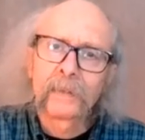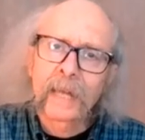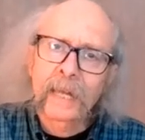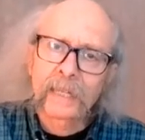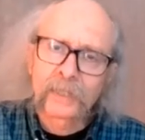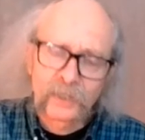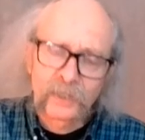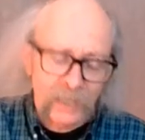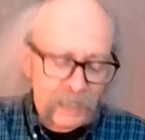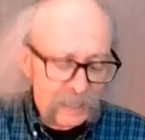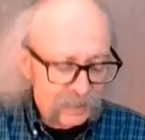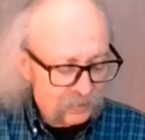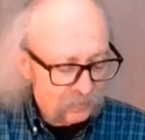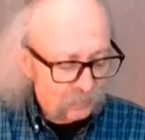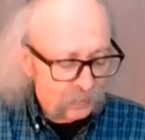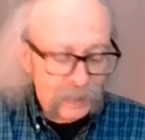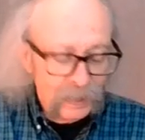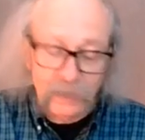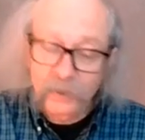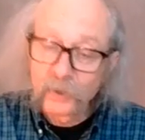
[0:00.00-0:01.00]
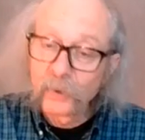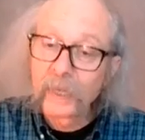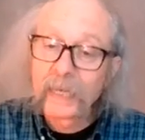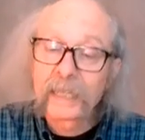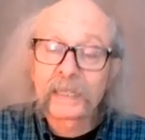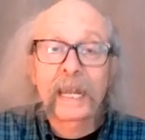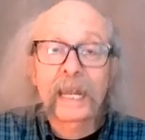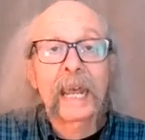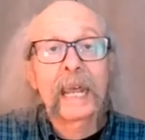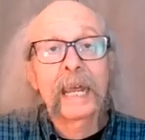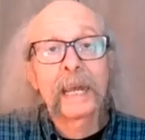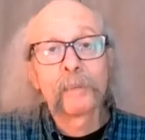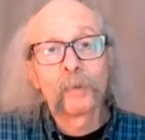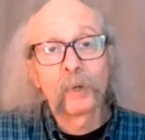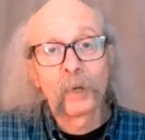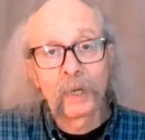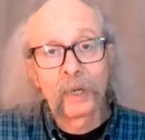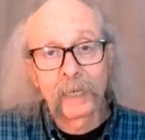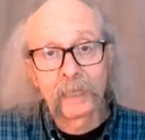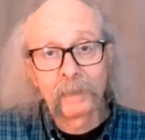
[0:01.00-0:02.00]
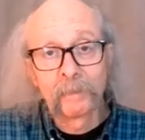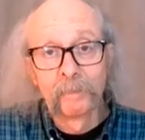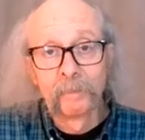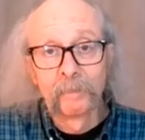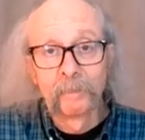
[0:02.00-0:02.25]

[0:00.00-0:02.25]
6. We're going to do it as a hammer-on.